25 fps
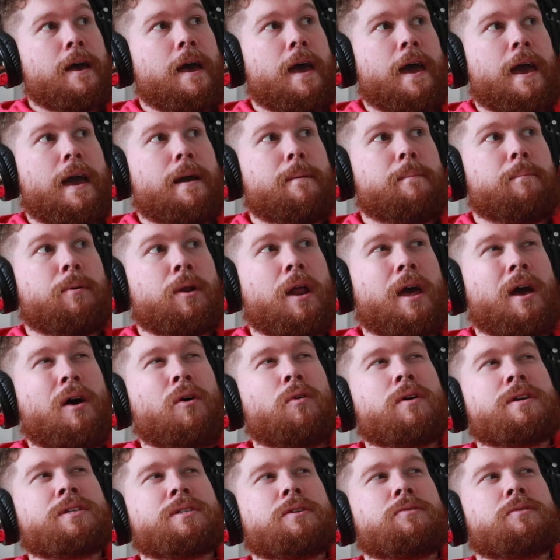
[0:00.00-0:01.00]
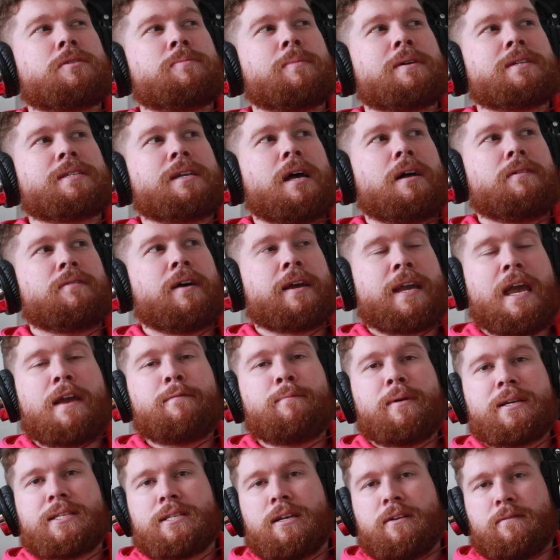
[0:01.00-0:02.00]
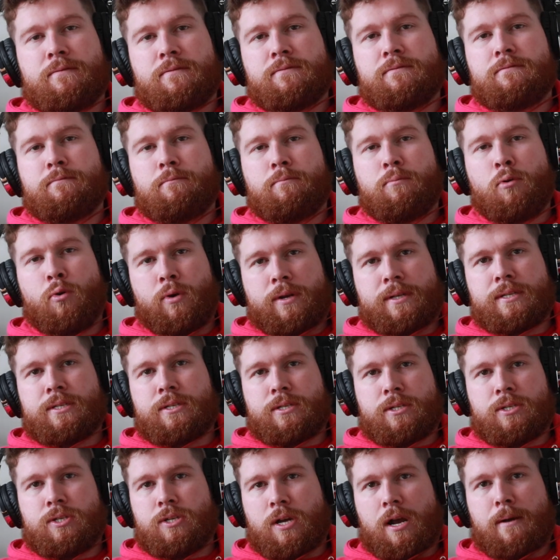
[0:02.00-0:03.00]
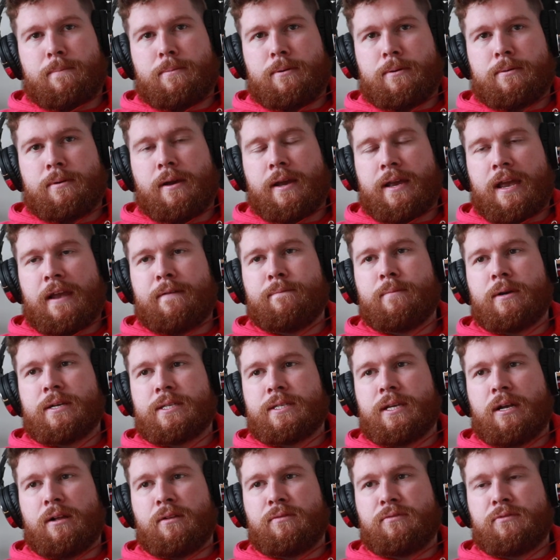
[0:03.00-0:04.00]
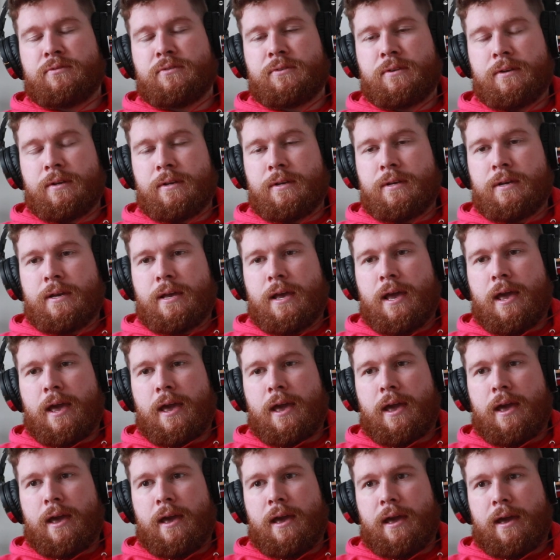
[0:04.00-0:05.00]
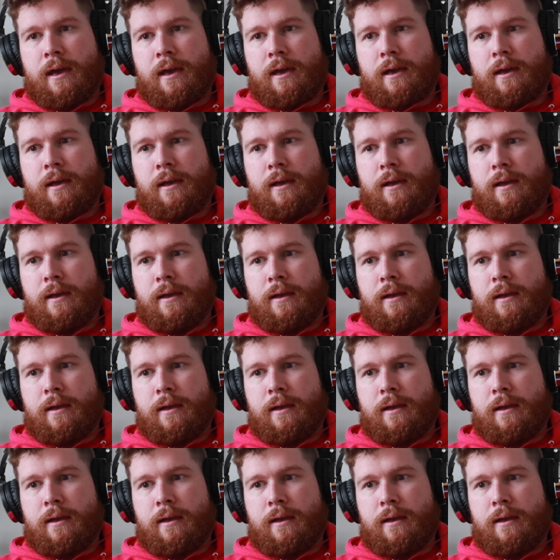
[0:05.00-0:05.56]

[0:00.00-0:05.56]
Um, but I always knew to myself, I gave myself points to stop. I gave myself uh,